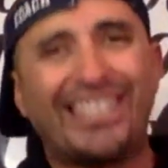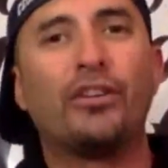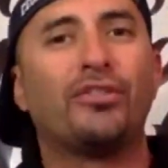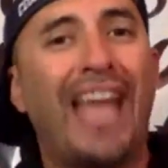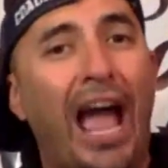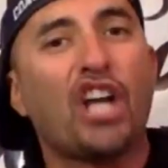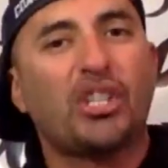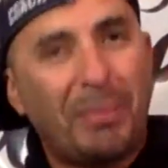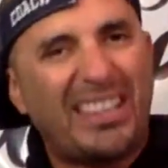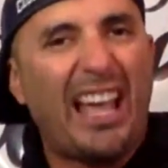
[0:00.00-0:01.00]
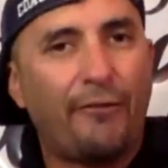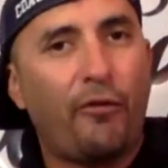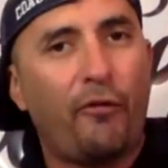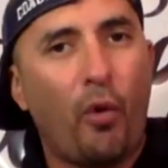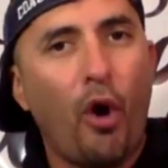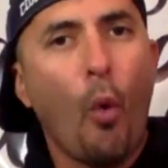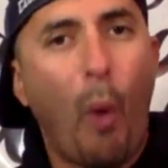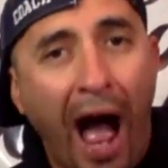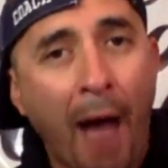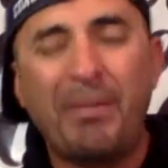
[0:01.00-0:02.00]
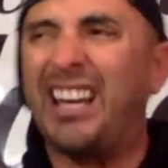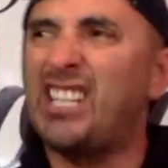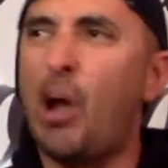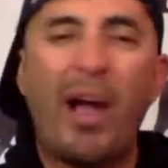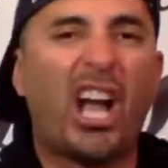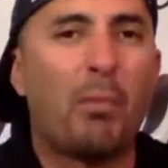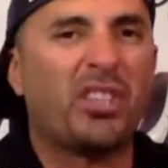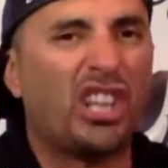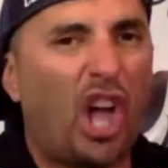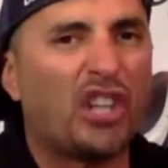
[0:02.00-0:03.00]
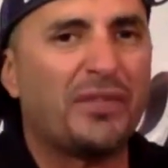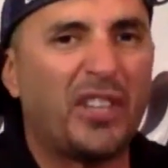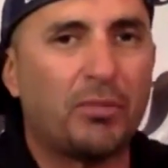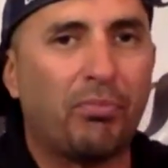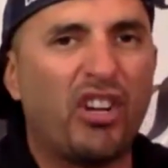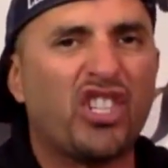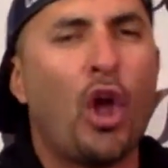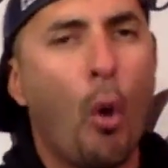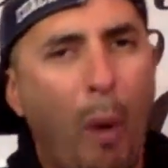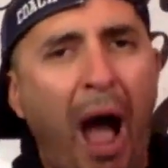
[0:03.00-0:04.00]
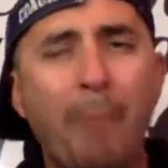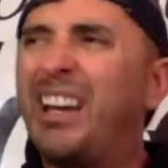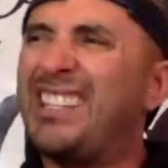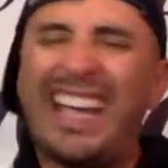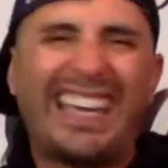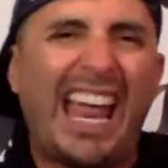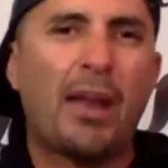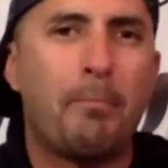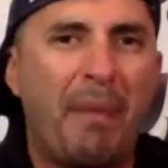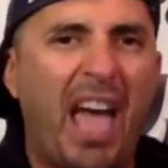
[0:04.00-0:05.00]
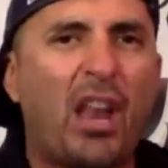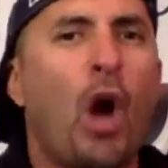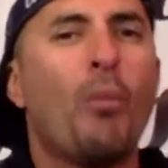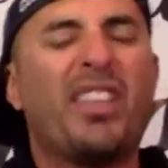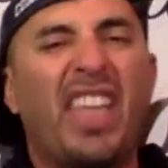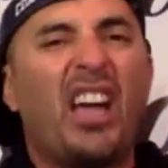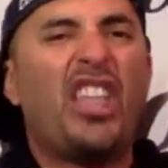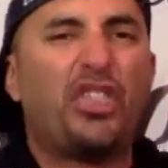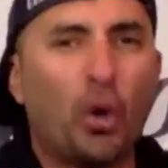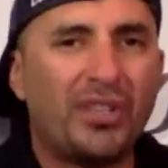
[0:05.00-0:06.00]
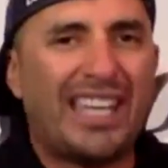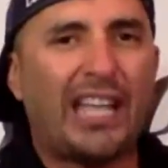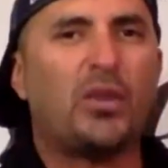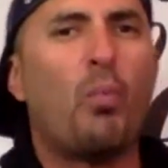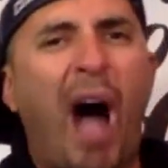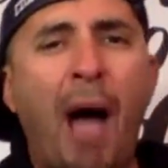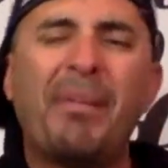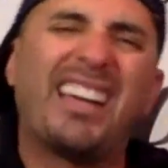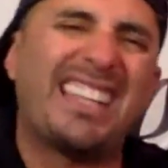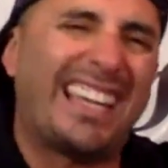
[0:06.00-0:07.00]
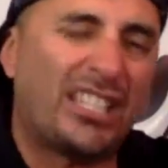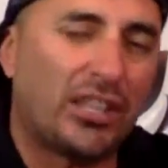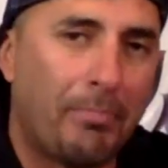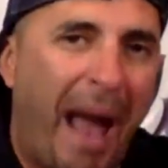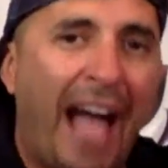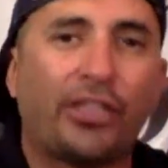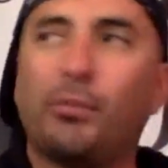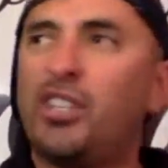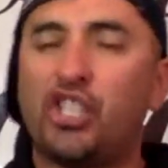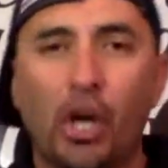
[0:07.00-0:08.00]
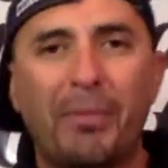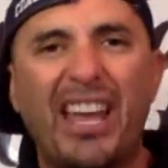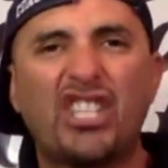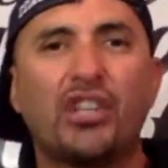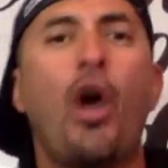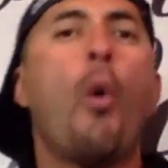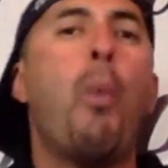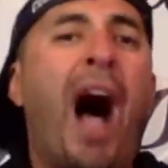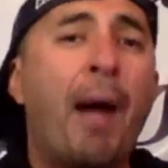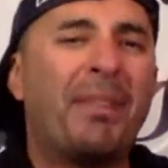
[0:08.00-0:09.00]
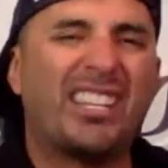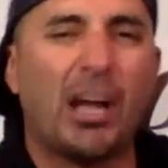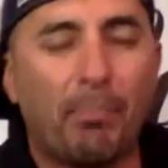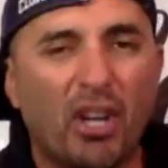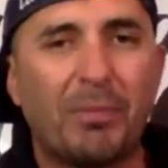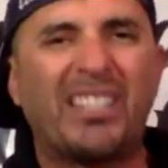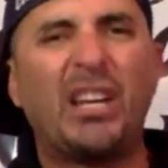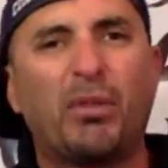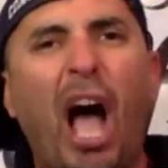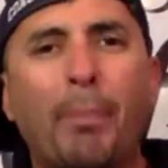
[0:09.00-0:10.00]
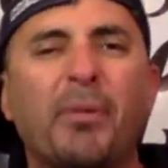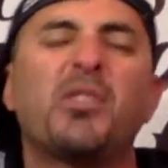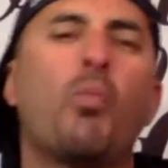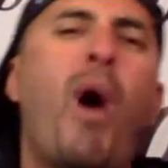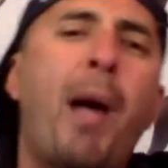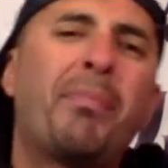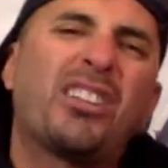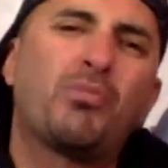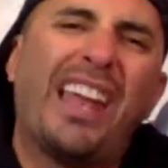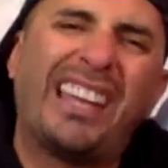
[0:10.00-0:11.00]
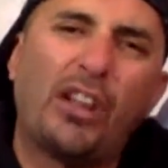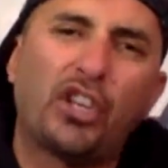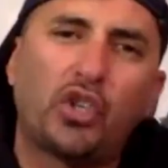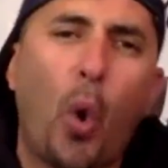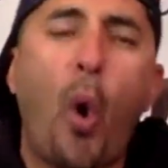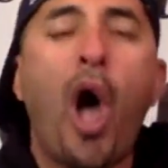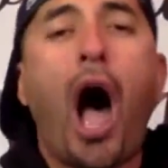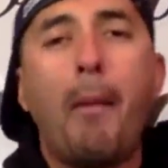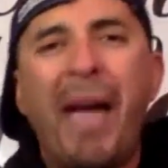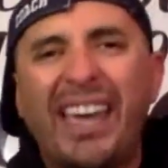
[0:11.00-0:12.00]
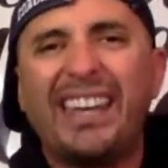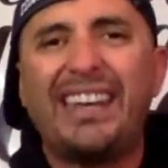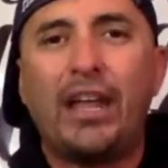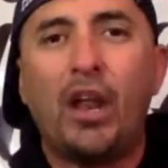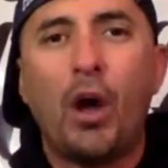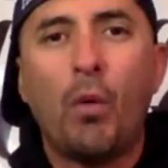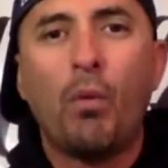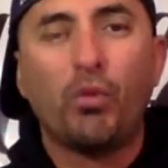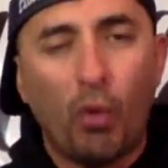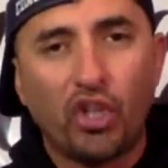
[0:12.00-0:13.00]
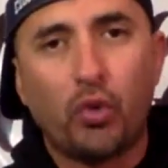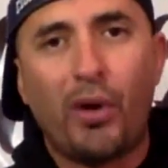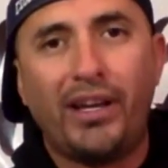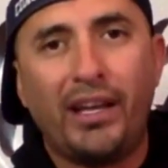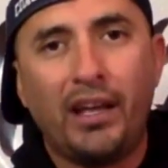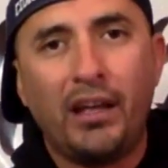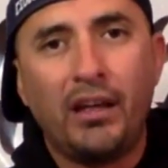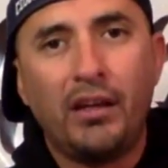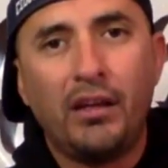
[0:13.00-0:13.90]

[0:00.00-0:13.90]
Every single day I should be thankful for. Why? Because I wake up with the lungs of inspiration. Why? Because I get out of bed with enthusiasm. Why? Because I get to the bathroom with determination. Why? Because I brush my teeth with optimism. Why? Because when I get out the door, I'm hitting it with 120.